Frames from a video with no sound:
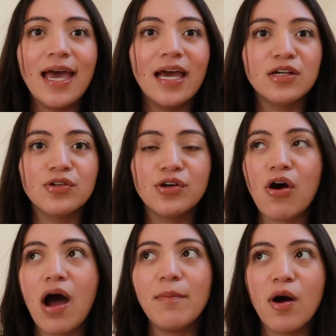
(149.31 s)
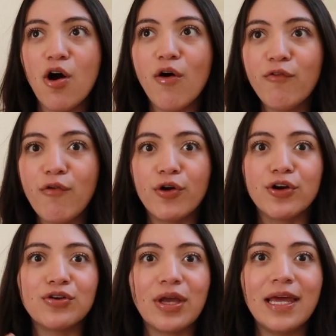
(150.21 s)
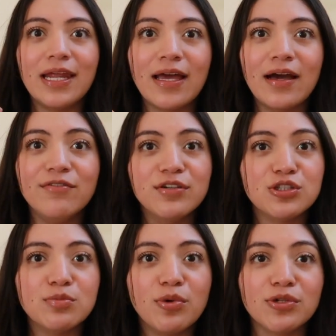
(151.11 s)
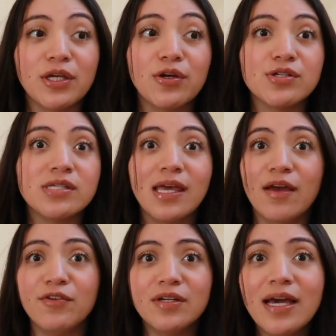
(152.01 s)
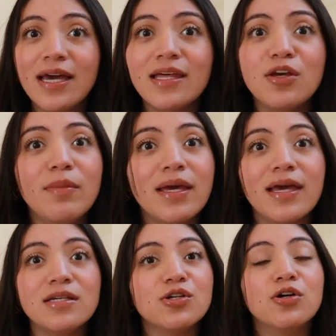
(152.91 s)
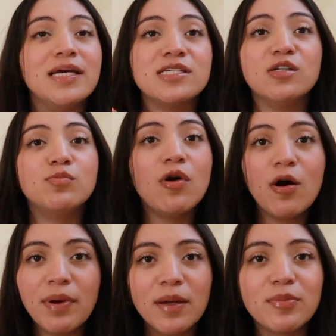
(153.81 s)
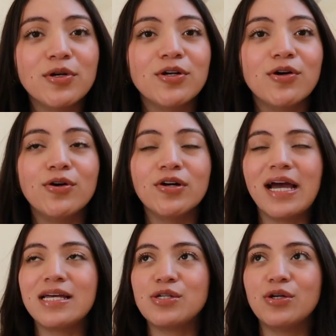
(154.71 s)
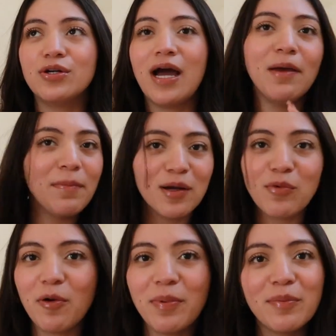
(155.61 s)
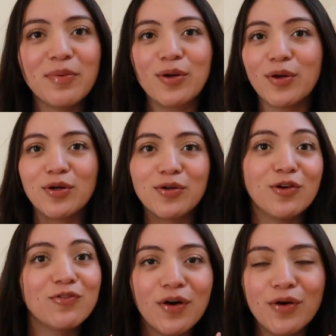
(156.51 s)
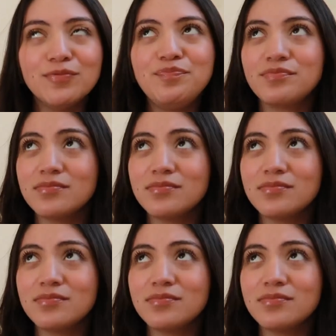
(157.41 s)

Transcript: And although I'm all for creating a vision board that you're seeing every day, that you make as your desktop wallpaper or as your iPad wallpaper or your phone